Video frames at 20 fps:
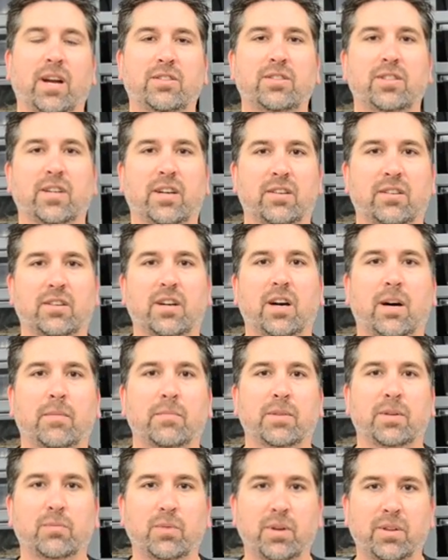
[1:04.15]
I share in
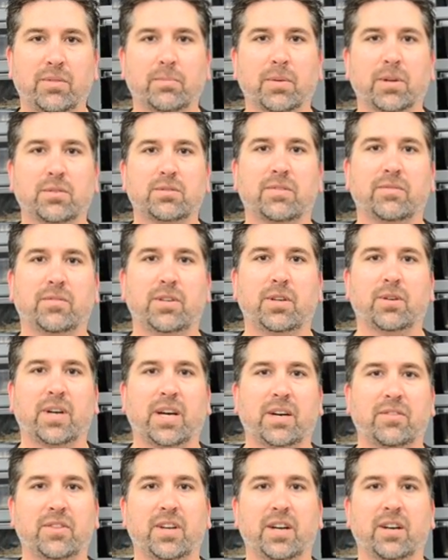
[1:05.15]
common with most of you
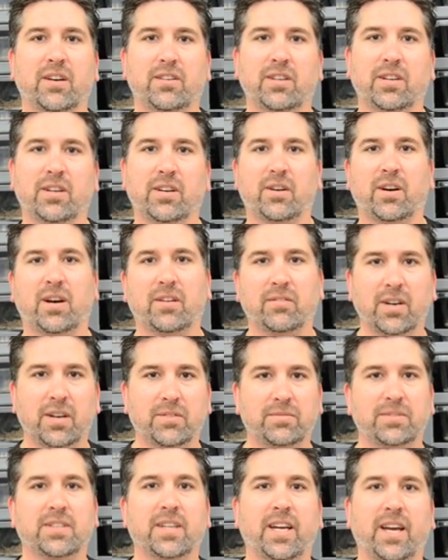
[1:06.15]
out there. You know, I
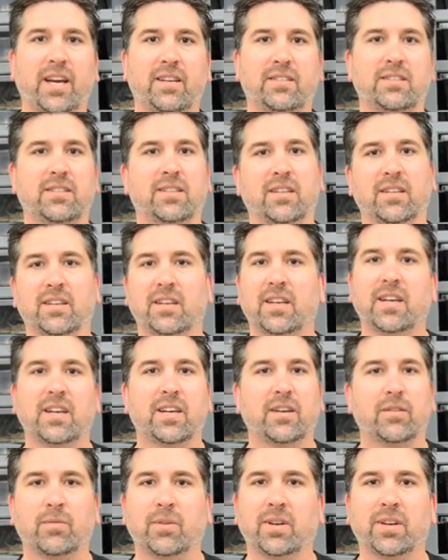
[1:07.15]
love snakes, and
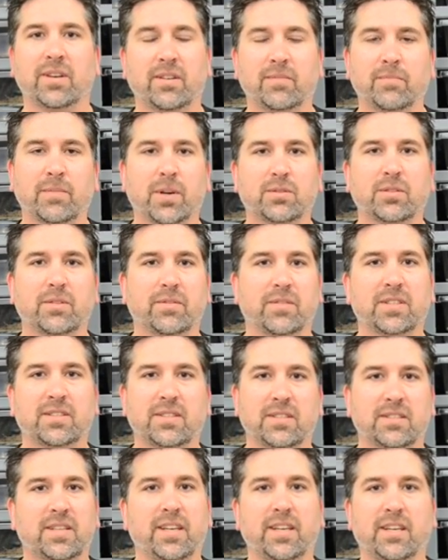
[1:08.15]
when most of
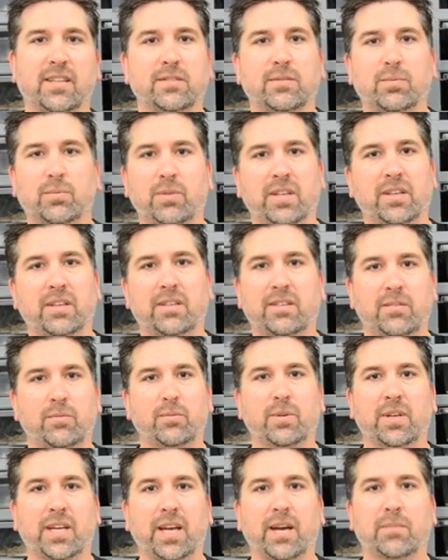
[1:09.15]
us as kids, we
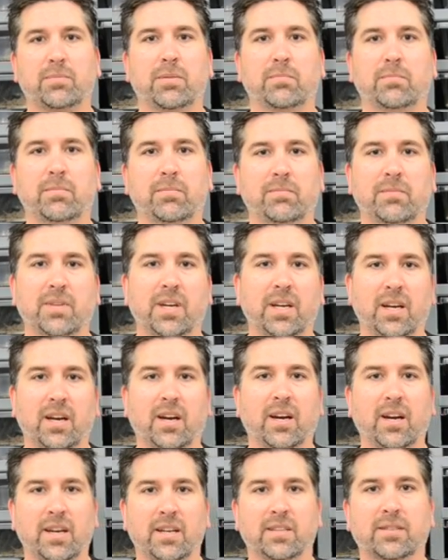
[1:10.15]
kept them
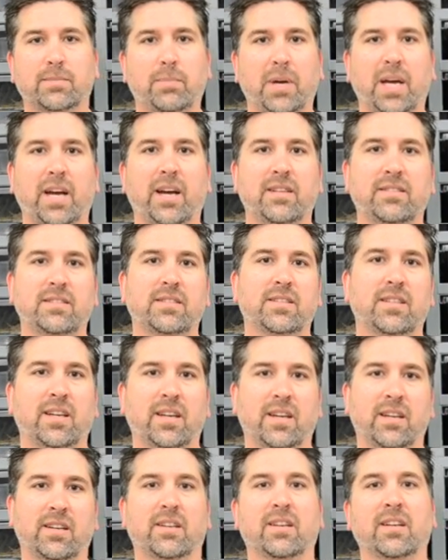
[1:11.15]
as pets
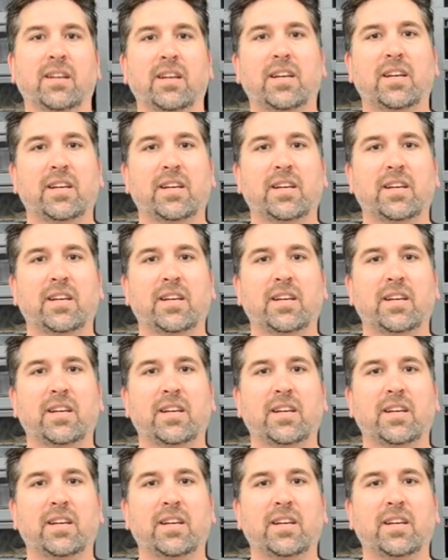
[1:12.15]
and